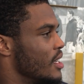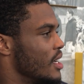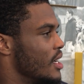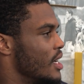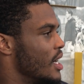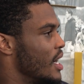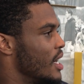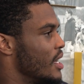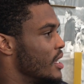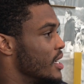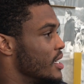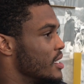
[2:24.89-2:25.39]
a
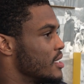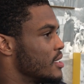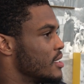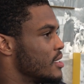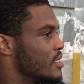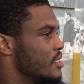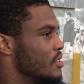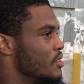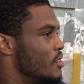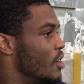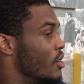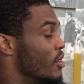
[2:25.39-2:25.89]
guy
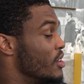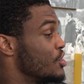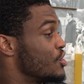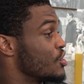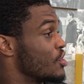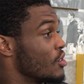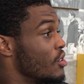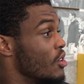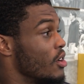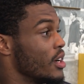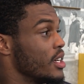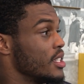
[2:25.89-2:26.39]
that's you know as
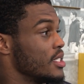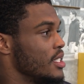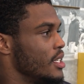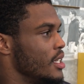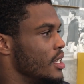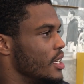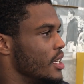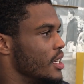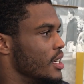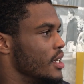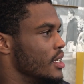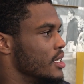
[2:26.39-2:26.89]
strong as
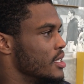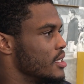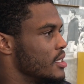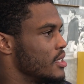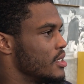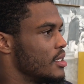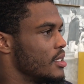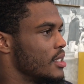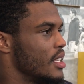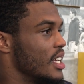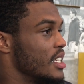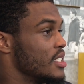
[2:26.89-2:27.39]
he is
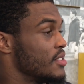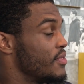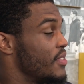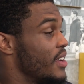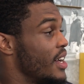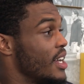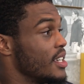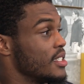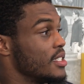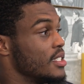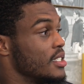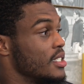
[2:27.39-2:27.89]
as
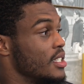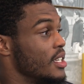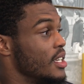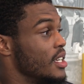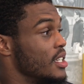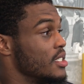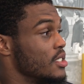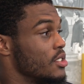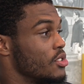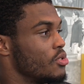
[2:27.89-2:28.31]
fast as he is,